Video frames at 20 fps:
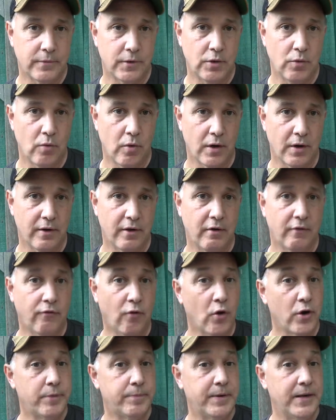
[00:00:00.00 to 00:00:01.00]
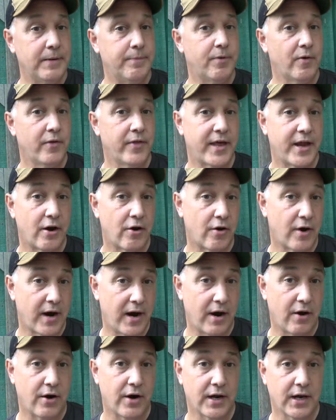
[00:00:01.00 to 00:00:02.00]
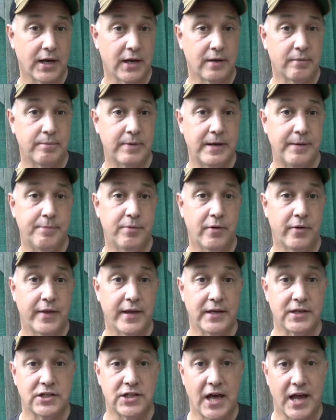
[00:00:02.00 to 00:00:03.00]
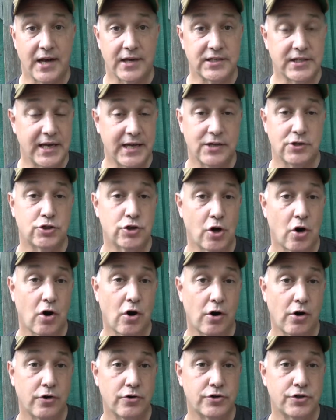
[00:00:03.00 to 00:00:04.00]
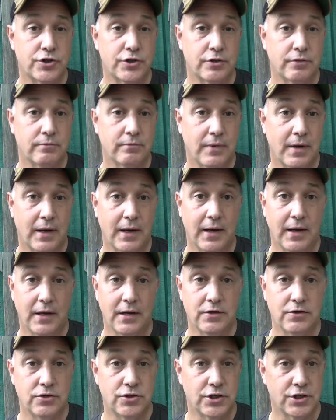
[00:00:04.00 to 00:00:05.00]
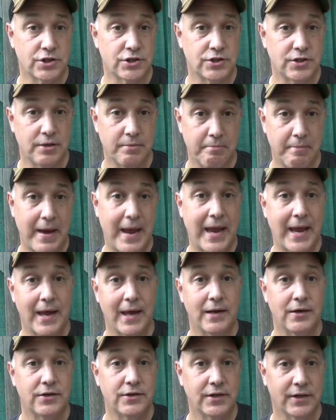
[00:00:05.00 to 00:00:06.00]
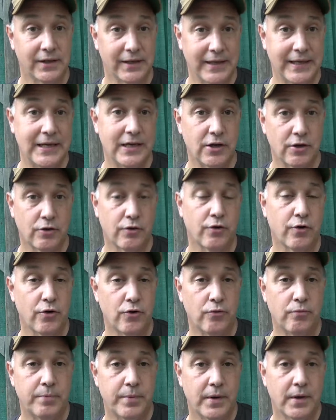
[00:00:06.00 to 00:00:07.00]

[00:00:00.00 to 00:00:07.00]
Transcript: You want to avoid people that are arrogant, people that kind of take charge and just demand to lead a group.